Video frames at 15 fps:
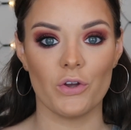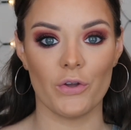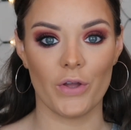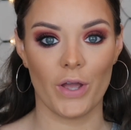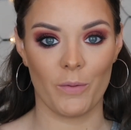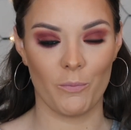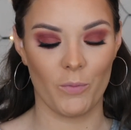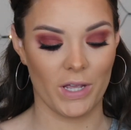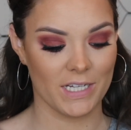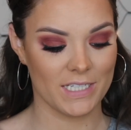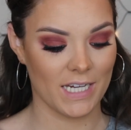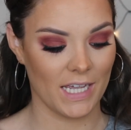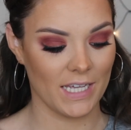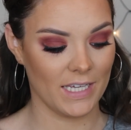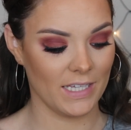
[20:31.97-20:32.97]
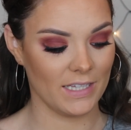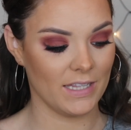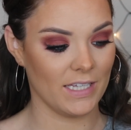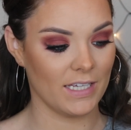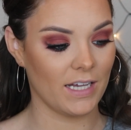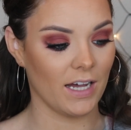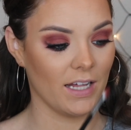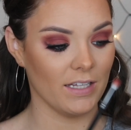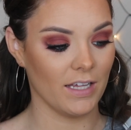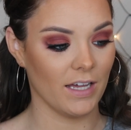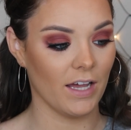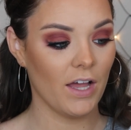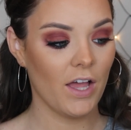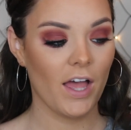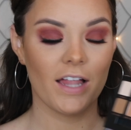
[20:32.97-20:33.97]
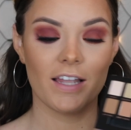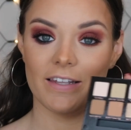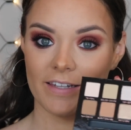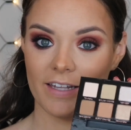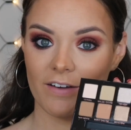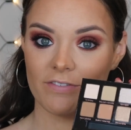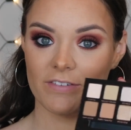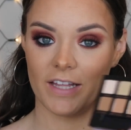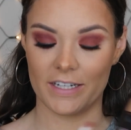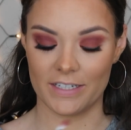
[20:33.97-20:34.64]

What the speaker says: and we are taking the color Love